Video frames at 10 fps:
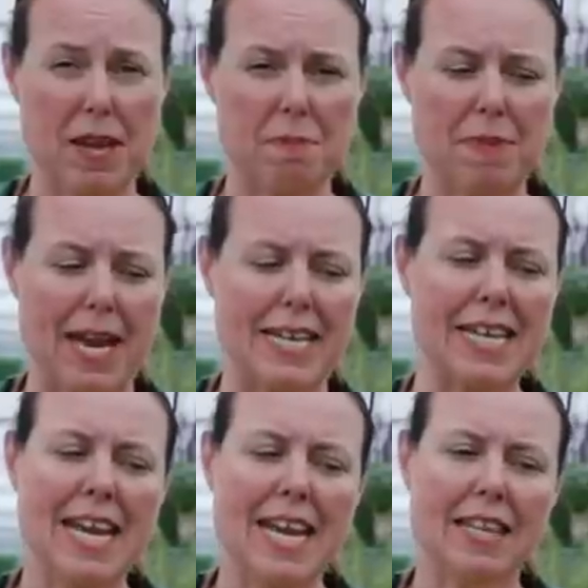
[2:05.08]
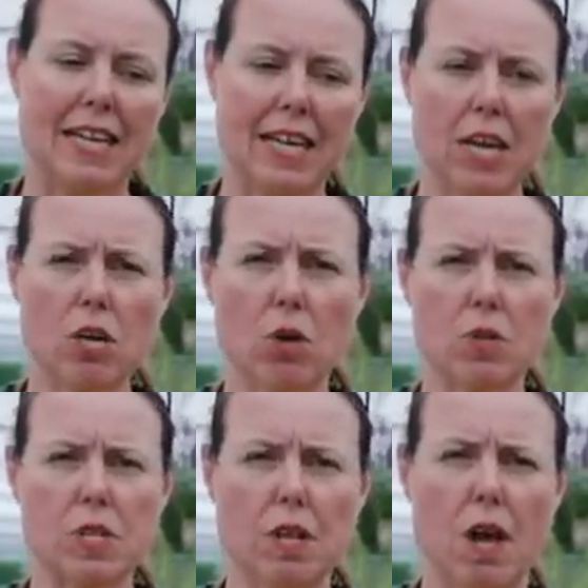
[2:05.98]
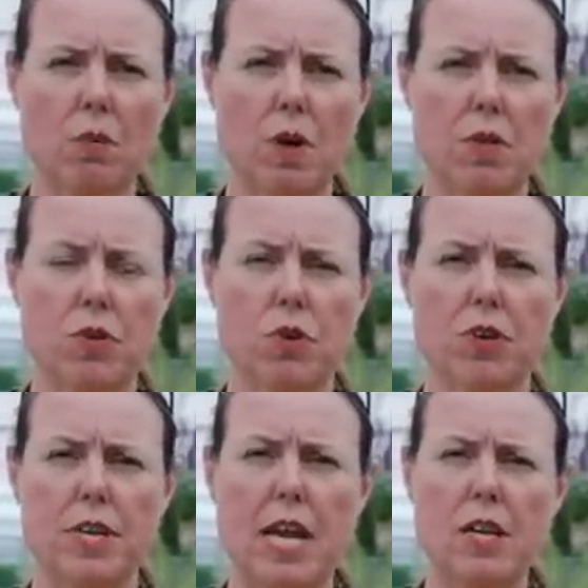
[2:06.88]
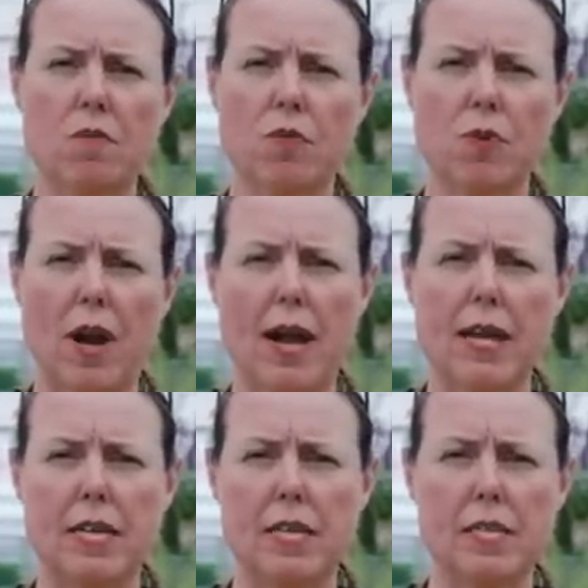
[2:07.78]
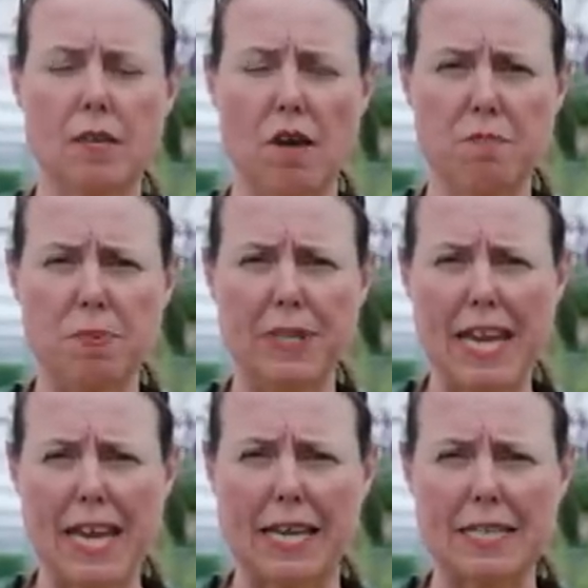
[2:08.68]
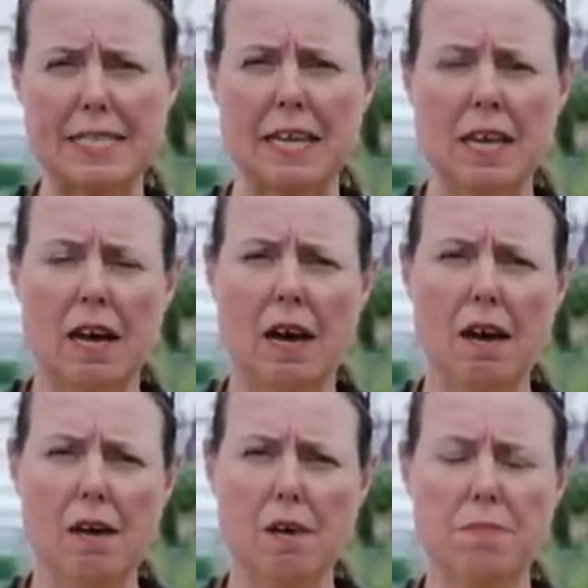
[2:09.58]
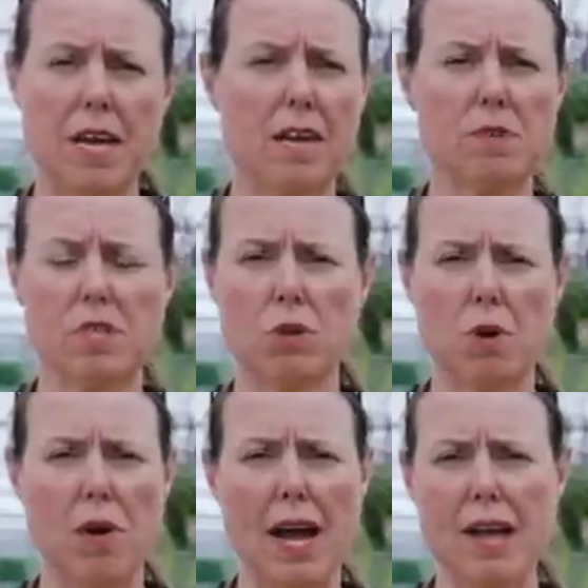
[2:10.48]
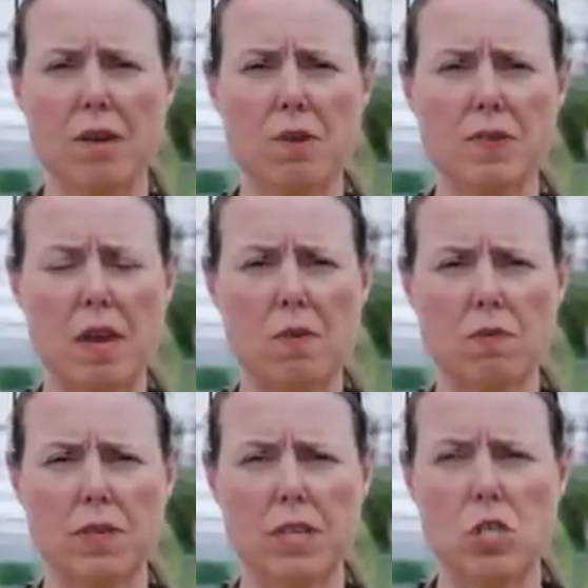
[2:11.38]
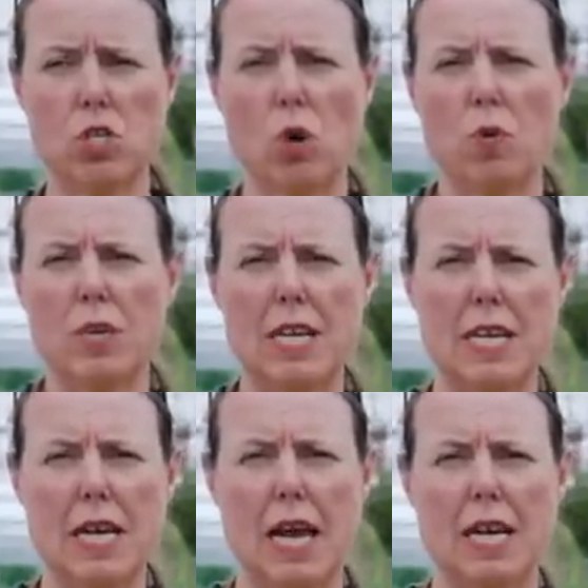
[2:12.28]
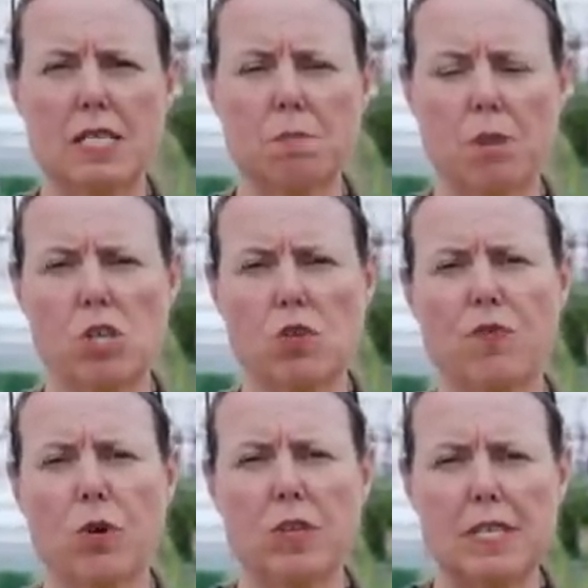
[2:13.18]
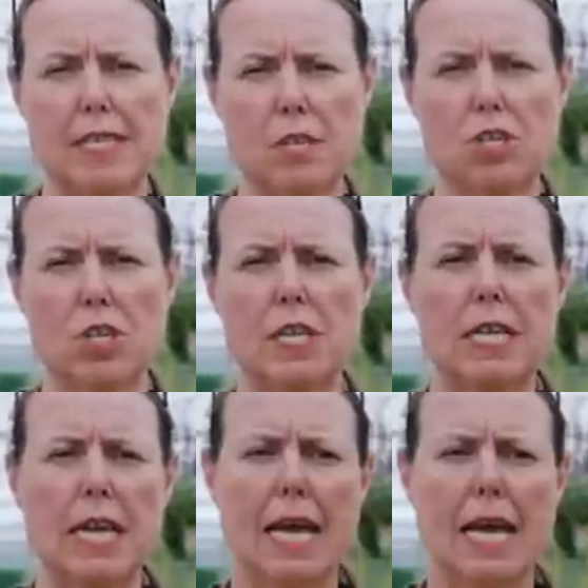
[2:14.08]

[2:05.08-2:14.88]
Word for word: that in mind. That kind of goes along with your native varieties of plants. Natives to Ohio, they really don't need as much fertilization